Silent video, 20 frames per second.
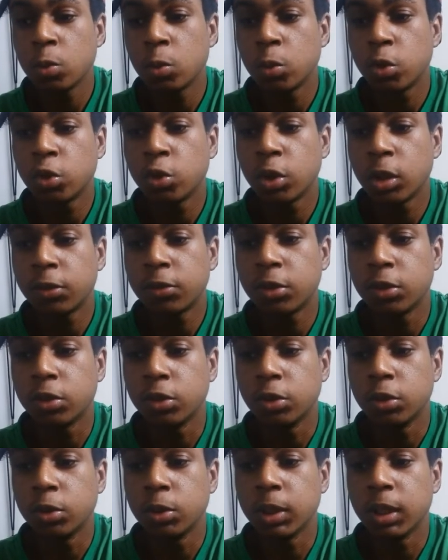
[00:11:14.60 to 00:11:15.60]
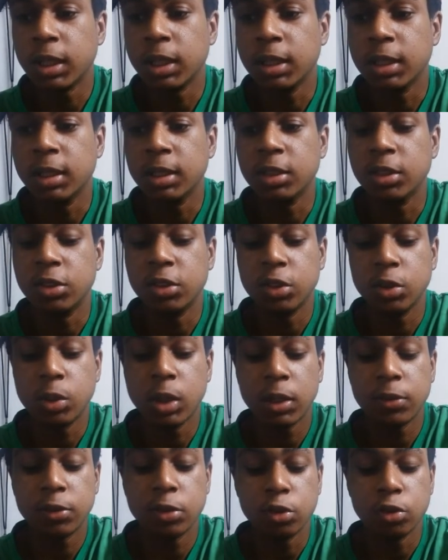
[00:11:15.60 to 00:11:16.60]
what you have to do is
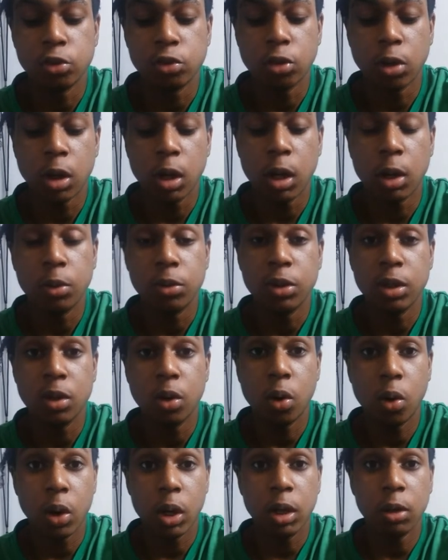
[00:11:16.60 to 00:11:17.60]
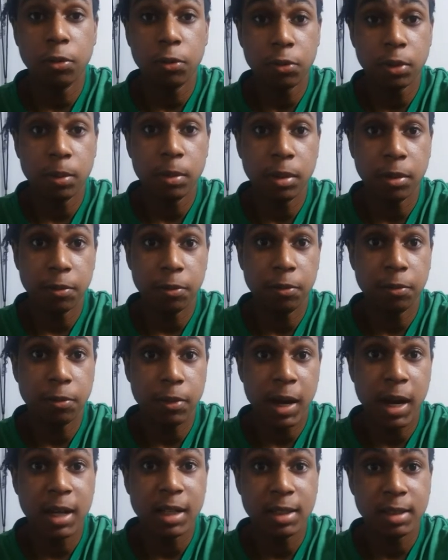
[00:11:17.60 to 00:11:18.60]
you have to draw out the oil from the
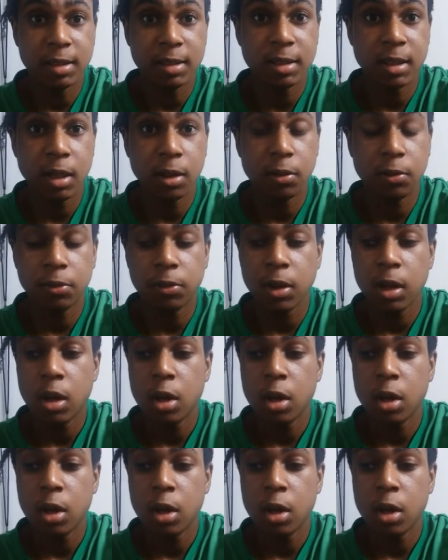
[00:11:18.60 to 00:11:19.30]
fat itself.